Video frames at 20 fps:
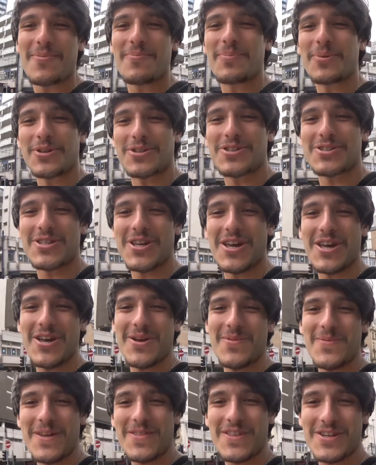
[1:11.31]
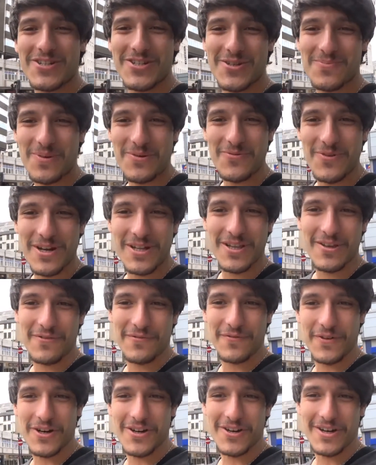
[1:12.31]
But this should be really
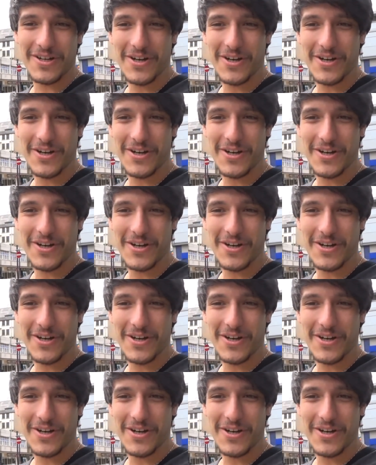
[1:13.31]
fun.